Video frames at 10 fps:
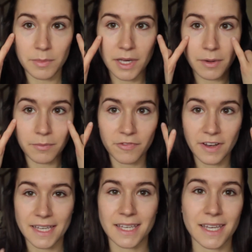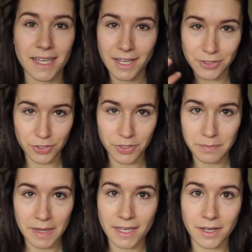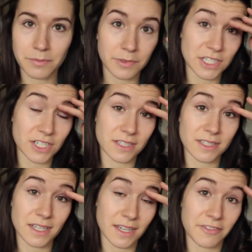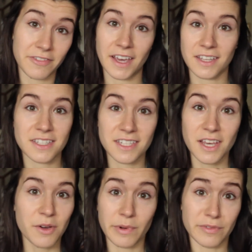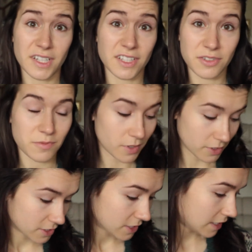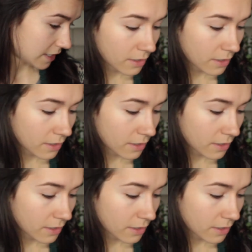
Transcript: become flaky under makeup, which is an effect we really don't want.